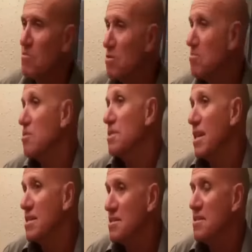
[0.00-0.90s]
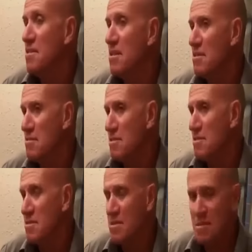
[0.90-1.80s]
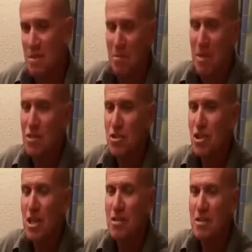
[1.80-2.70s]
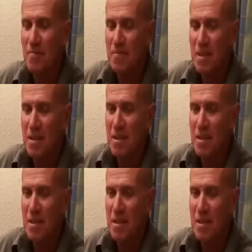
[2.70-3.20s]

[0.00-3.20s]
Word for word: you know, it was broadcasted on, on, on a major channel